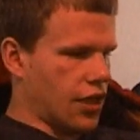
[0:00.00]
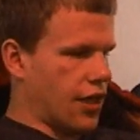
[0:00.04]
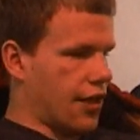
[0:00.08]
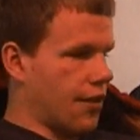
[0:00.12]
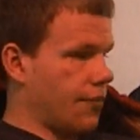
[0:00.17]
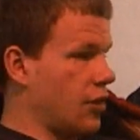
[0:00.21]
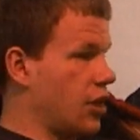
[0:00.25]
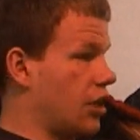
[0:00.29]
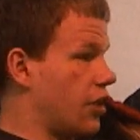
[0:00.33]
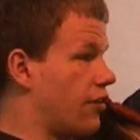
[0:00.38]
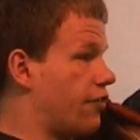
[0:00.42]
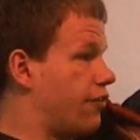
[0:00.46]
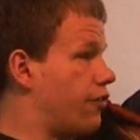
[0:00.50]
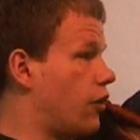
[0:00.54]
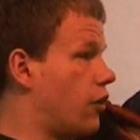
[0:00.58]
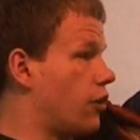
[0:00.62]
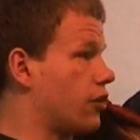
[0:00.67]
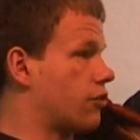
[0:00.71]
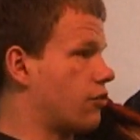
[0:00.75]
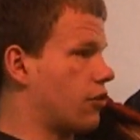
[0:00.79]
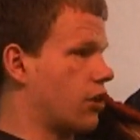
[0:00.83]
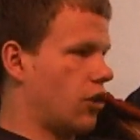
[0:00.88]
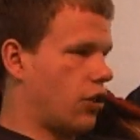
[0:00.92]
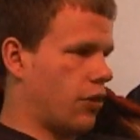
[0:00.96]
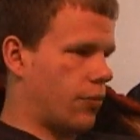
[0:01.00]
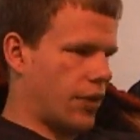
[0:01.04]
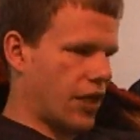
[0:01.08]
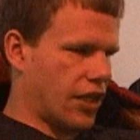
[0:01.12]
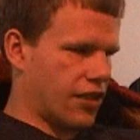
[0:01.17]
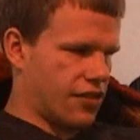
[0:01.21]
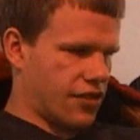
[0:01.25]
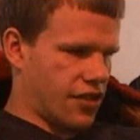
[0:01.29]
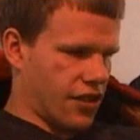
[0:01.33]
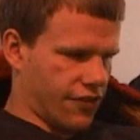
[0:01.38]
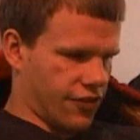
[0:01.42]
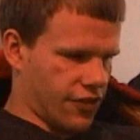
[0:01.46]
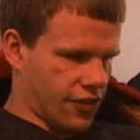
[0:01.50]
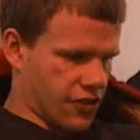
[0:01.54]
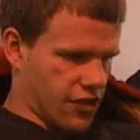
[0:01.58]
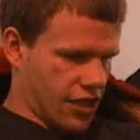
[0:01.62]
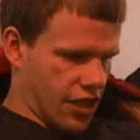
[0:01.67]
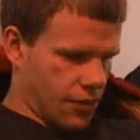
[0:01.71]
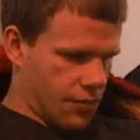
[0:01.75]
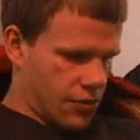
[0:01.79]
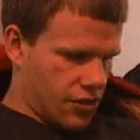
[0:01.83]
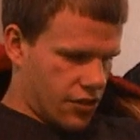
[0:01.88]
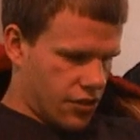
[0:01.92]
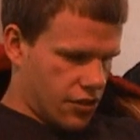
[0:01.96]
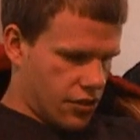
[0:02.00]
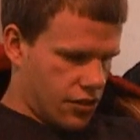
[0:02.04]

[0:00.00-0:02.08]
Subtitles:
And I'm in the folder where all my stuff is kept.